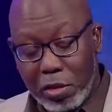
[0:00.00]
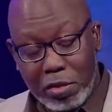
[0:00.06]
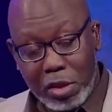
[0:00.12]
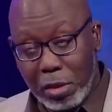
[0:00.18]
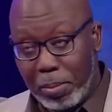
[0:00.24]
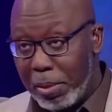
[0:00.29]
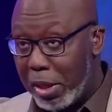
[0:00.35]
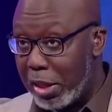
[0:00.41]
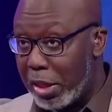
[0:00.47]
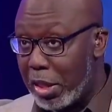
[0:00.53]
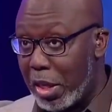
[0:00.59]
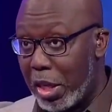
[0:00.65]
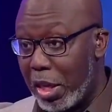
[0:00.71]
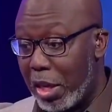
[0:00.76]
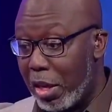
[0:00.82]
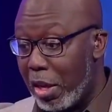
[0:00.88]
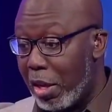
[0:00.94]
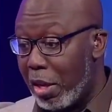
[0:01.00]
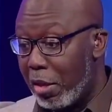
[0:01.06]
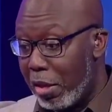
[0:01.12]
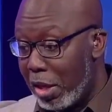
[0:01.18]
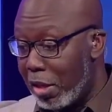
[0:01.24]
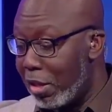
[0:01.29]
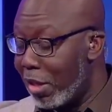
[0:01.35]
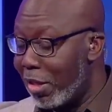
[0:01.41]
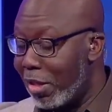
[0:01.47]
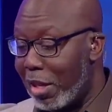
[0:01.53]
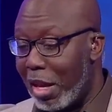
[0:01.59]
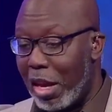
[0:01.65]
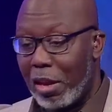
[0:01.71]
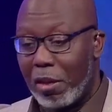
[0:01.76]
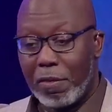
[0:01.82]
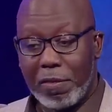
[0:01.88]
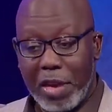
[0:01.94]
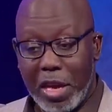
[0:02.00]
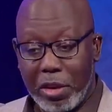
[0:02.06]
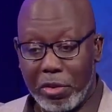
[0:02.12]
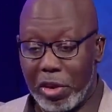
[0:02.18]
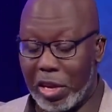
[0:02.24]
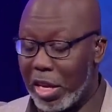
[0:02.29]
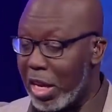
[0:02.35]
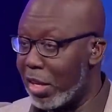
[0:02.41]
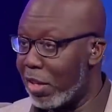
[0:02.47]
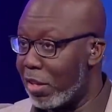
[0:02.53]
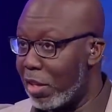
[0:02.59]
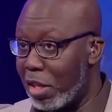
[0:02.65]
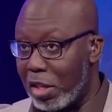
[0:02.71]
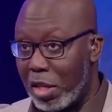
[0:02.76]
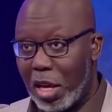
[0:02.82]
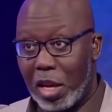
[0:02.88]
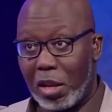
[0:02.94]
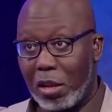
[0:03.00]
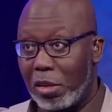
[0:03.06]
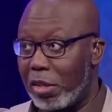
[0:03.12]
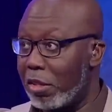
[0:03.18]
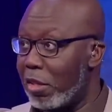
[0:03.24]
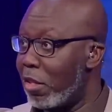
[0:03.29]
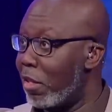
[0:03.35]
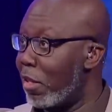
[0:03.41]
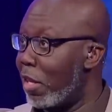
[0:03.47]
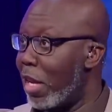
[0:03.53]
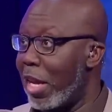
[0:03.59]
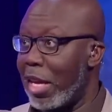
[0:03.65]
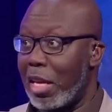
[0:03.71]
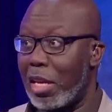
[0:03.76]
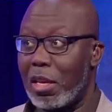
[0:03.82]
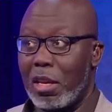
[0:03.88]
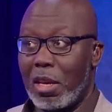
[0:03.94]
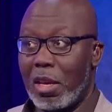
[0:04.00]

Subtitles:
stability. This is like Federer against Nadal. This is like...